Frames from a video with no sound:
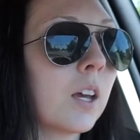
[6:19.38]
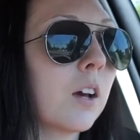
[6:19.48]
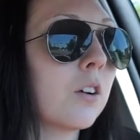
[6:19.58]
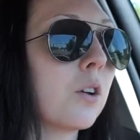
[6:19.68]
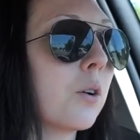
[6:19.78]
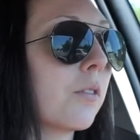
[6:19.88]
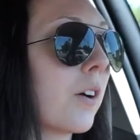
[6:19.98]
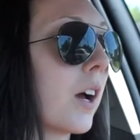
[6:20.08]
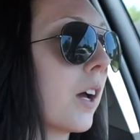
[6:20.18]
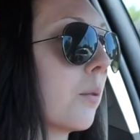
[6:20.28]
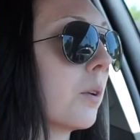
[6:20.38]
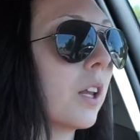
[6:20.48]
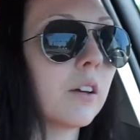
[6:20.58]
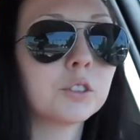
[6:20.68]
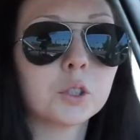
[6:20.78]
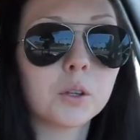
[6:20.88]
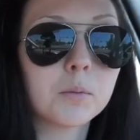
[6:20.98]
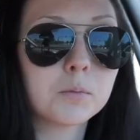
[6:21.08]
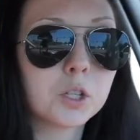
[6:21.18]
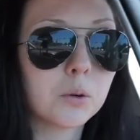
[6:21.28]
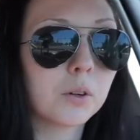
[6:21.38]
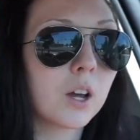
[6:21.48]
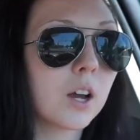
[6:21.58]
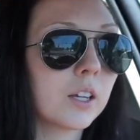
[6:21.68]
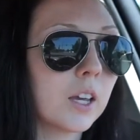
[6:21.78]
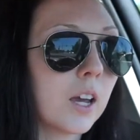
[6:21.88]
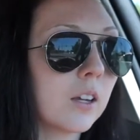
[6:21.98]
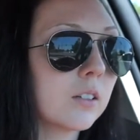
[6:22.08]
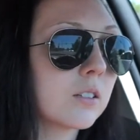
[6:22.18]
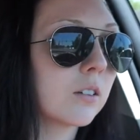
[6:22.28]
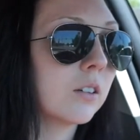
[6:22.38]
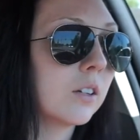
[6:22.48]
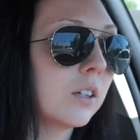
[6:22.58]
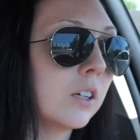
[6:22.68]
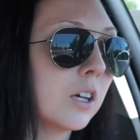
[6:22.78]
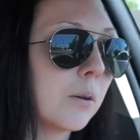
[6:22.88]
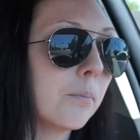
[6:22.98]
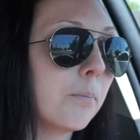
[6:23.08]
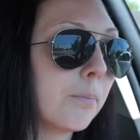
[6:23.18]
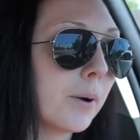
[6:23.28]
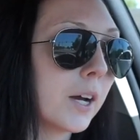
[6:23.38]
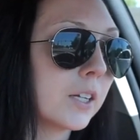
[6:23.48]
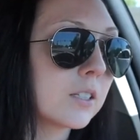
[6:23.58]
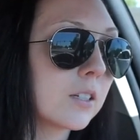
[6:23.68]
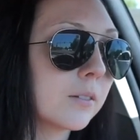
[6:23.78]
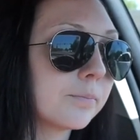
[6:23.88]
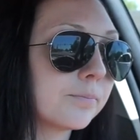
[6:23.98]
I don't know if I will have showed them to you or not yet, but